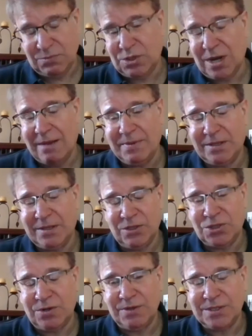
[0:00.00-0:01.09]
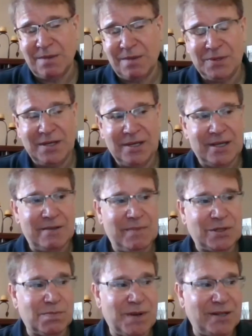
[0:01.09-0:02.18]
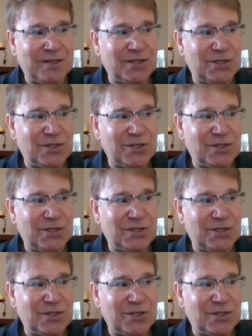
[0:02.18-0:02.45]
job at the insurance company at Metropolitan